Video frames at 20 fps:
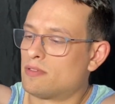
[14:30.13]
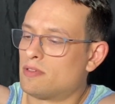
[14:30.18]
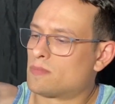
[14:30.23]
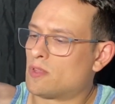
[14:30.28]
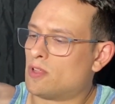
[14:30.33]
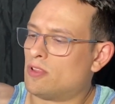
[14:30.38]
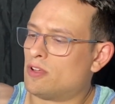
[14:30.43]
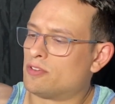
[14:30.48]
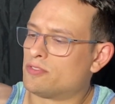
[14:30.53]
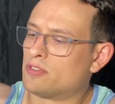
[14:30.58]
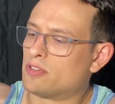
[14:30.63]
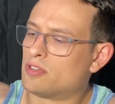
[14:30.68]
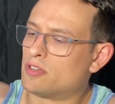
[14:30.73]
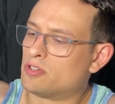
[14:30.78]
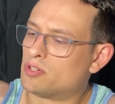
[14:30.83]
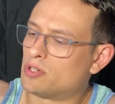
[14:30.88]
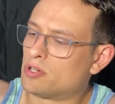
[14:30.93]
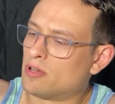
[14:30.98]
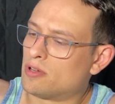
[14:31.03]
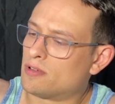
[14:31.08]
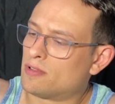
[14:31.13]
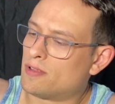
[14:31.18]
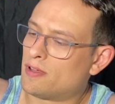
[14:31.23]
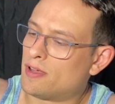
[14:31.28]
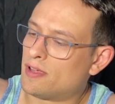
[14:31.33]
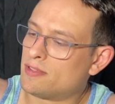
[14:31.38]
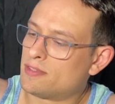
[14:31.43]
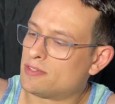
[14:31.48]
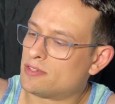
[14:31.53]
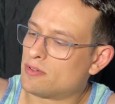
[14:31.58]
along the good trunk
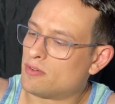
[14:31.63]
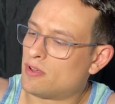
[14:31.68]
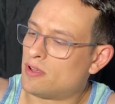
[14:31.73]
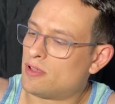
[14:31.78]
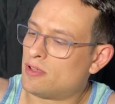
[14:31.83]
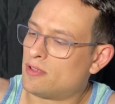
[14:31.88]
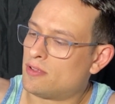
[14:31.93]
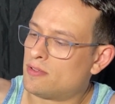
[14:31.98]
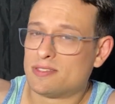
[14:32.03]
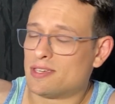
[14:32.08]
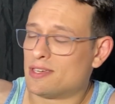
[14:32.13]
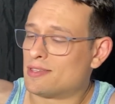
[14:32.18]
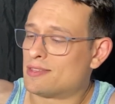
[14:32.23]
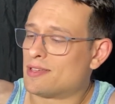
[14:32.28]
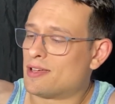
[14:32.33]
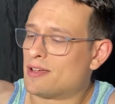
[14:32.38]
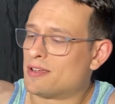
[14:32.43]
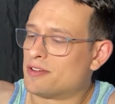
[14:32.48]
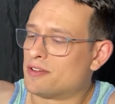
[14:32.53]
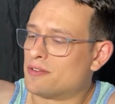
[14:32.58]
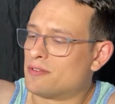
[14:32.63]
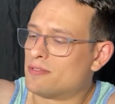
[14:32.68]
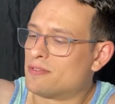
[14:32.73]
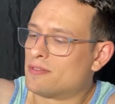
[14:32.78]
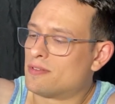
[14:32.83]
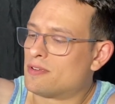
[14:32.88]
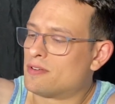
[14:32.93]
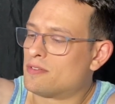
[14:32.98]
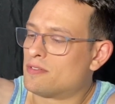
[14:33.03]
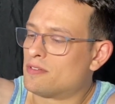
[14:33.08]
line, so I'll take that out. I
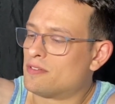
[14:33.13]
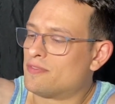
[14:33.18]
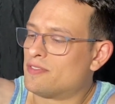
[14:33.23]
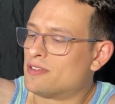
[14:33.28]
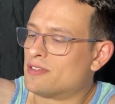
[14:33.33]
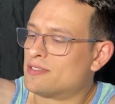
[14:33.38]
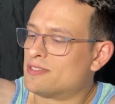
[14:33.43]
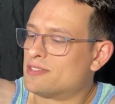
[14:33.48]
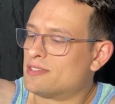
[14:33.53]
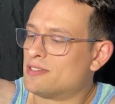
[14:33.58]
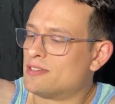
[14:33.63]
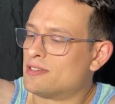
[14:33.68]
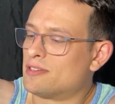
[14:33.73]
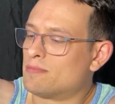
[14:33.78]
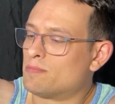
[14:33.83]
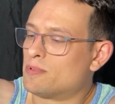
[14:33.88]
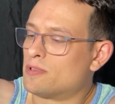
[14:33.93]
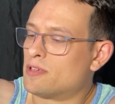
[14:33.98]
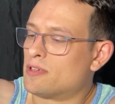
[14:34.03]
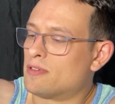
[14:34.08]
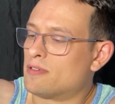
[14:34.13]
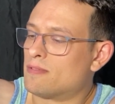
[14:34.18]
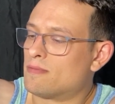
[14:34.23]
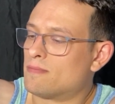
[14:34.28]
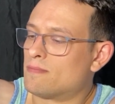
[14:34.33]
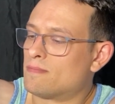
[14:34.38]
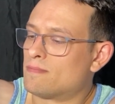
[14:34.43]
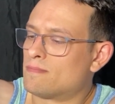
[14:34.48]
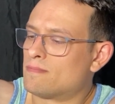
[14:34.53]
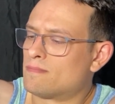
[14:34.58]
don't know if you can see it, but
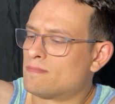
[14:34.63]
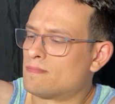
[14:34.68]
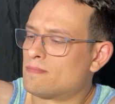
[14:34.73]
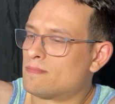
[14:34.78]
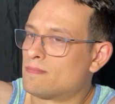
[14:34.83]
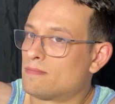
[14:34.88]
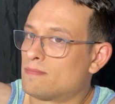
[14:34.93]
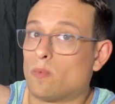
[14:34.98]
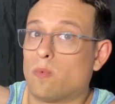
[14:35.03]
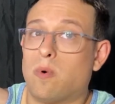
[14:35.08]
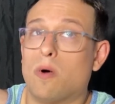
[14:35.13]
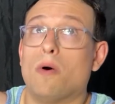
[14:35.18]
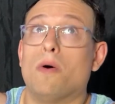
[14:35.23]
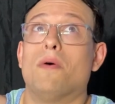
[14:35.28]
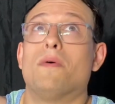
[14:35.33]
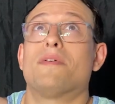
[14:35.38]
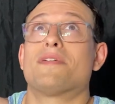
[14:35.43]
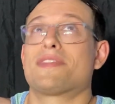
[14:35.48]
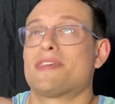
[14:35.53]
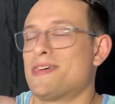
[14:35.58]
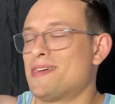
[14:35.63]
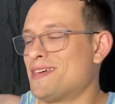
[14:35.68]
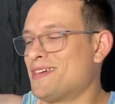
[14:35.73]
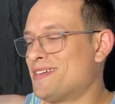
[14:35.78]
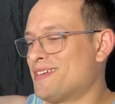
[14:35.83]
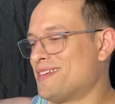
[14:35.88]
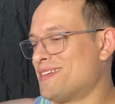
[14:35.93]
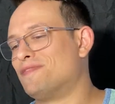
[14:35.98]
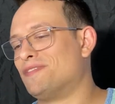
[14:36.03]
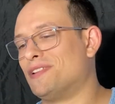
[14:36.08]
cool.
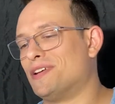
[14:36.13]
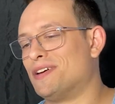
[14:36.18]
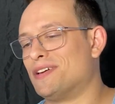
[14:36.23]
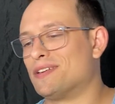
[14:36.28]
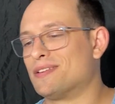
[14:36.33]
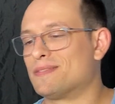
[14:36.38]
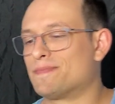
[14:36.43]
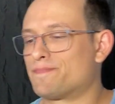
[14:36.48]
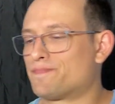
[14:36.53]
Flying.